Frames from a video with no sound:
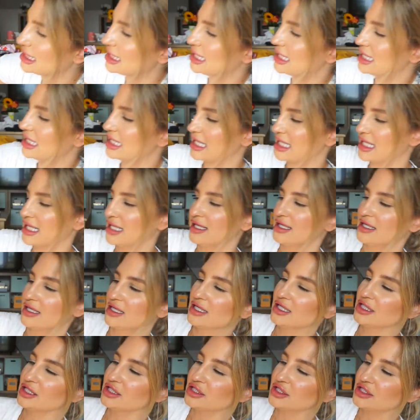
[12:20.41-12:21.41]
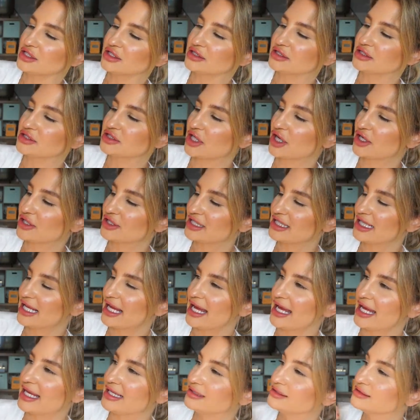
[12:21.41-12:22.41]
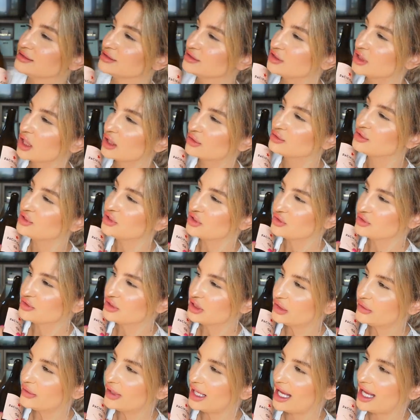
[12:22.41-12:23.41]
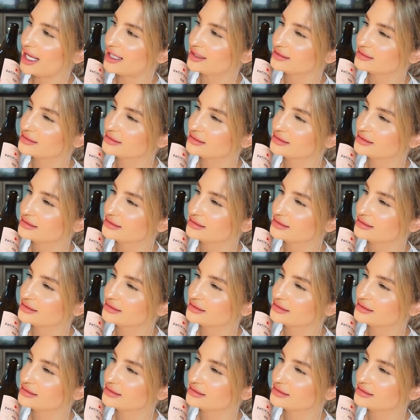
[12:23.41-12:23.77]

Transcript: the Chardonnay. Don't you do it.